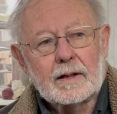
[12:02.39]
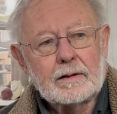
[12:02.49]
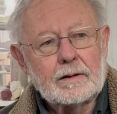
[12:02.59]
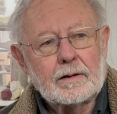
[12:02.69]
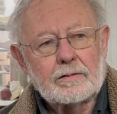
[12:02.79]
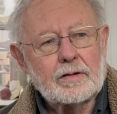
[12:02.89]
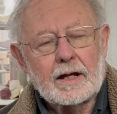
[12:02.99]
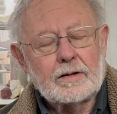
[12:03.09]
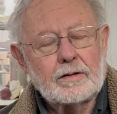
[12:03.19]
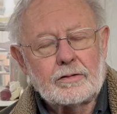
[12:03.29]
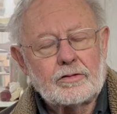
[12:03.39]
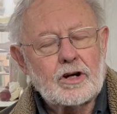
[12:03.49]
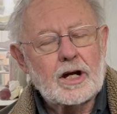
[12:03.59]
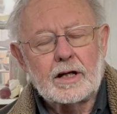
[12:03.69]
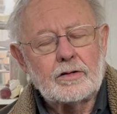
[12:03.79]
the site had
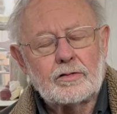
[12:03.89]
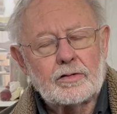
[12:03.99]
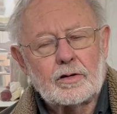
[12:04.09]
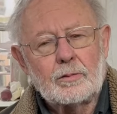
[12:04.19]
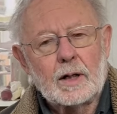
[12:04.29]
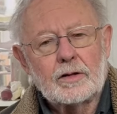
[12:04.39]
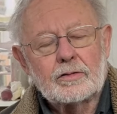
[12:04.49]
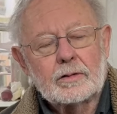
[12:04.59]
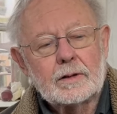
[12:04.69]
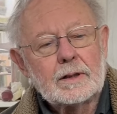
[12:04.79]
changed so much.